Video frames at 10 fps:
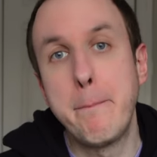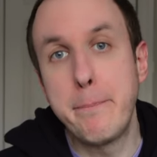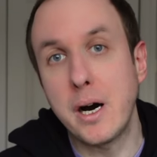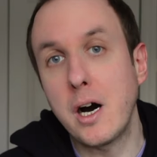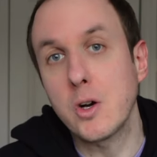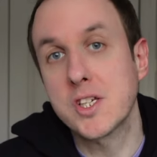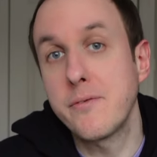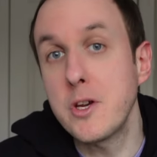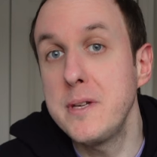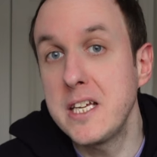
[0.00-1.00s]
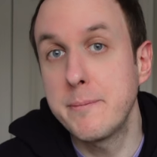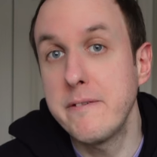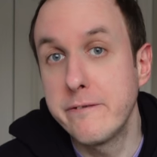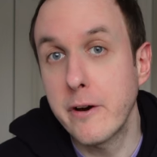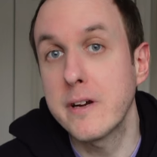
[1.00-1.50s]
but something you need to be
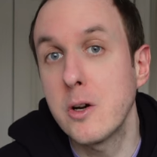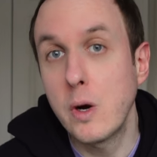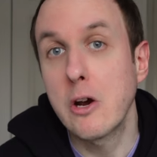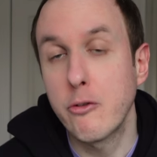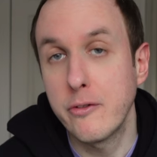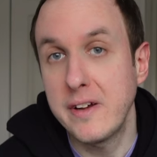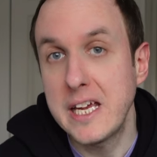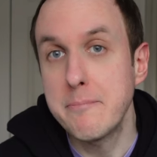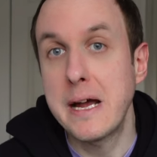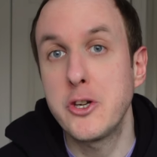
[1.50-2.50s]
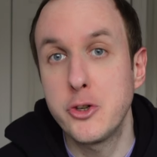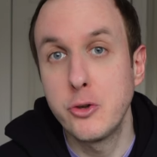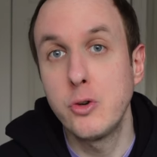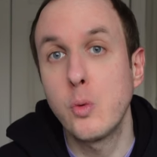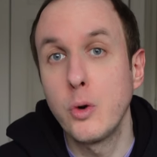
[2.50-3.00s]
very aware of with a heat mat is you
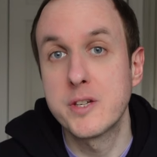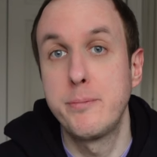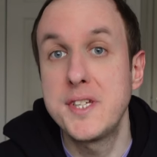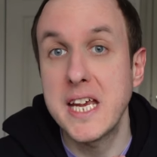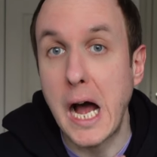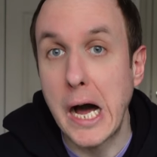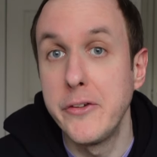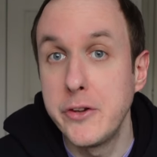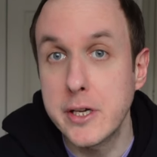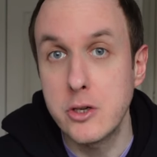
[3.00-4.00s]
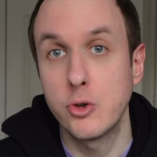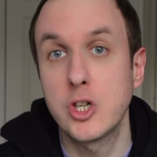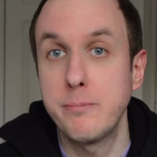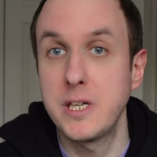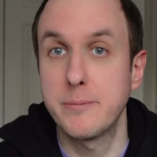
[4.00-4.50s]
do not want to put it under your
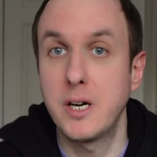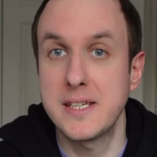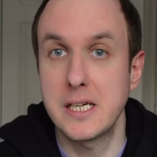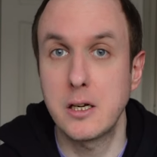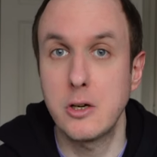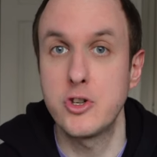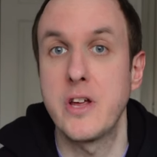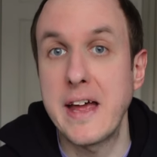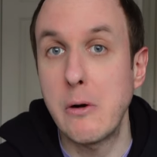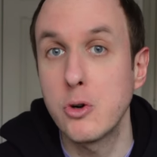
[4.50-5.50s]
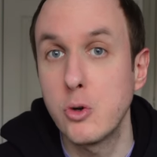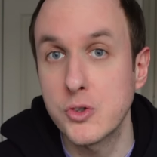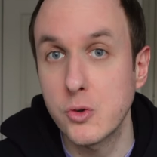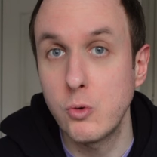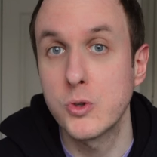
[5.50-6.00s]
jumping spider's enclosure. That will
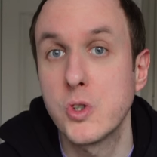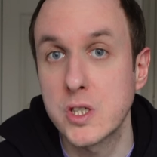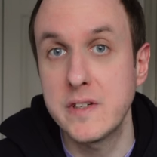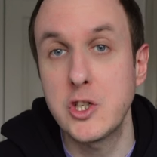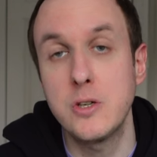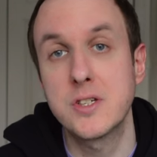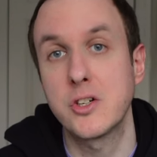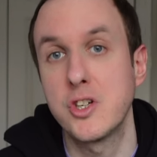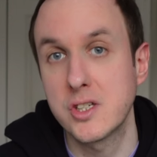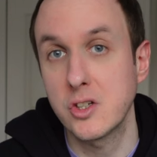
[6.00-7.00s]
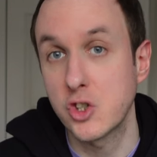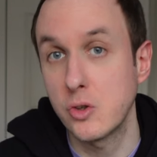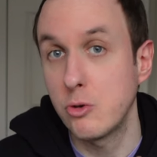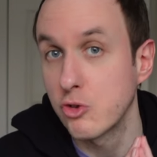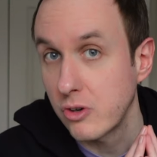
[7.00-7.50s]
cause all sorts of issues, such as the
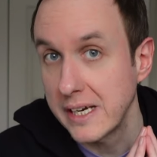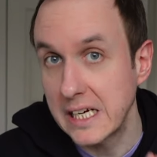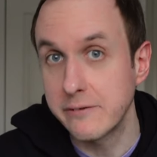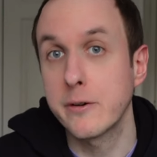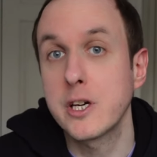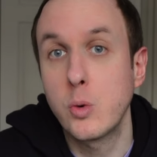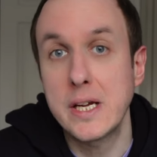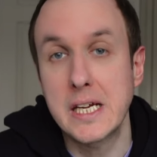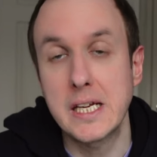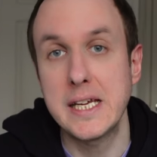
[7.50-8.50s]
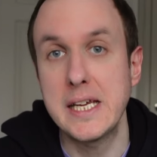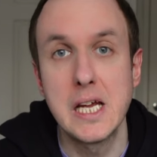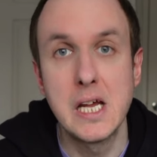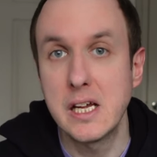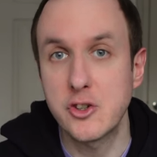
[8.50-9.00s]
soil drying out very quickly,
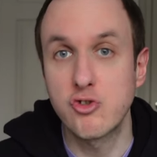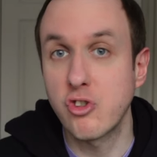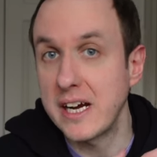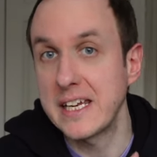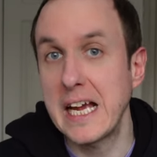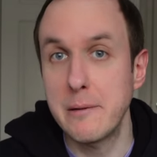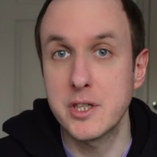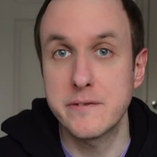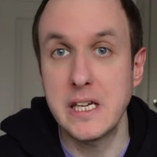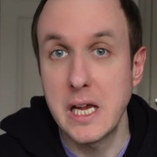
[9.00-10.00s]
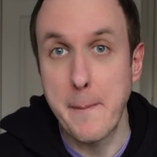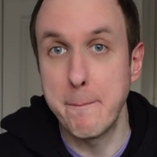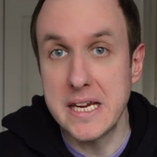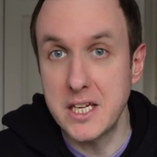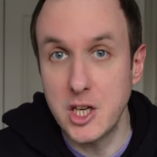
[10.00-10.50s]
drying the atmosphere,
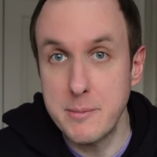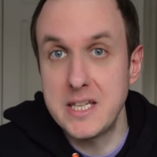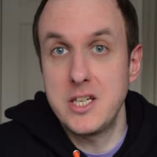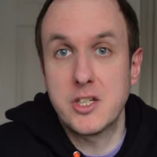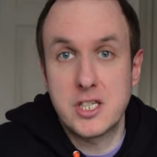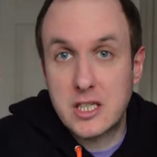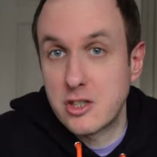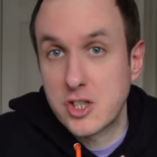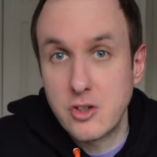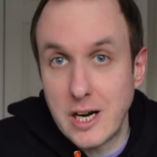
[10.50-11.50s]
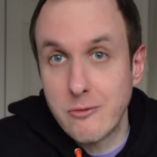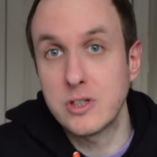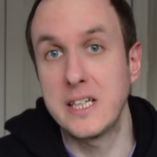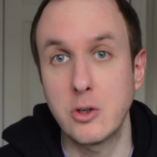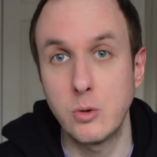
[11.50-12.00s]
making humidity just
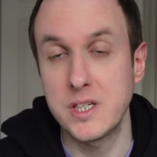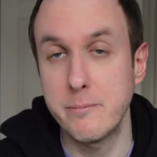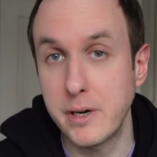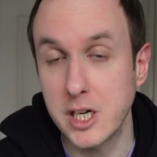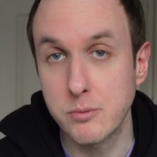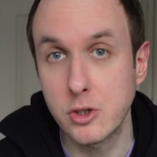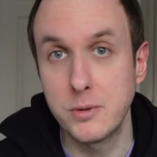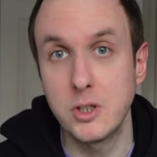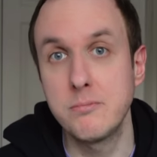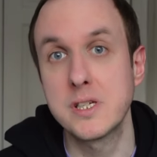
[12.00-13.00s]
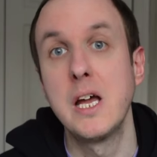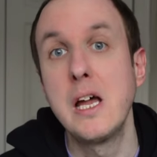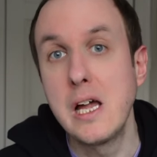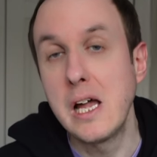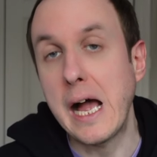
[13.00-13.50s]
skyrocket, causing bug problems,
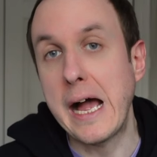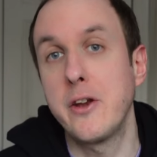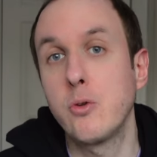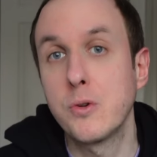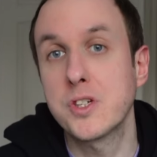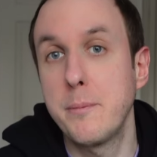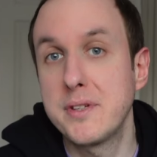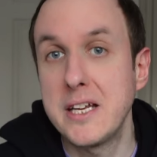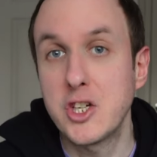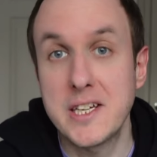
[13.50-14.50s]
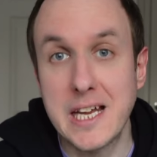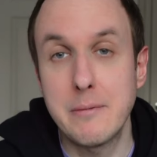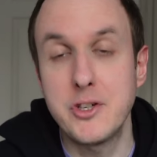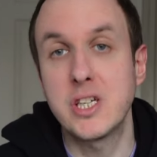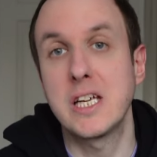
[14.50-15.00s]
and also potentially
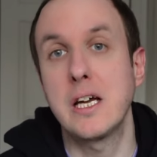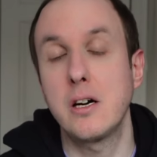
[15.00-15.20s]
damaging it.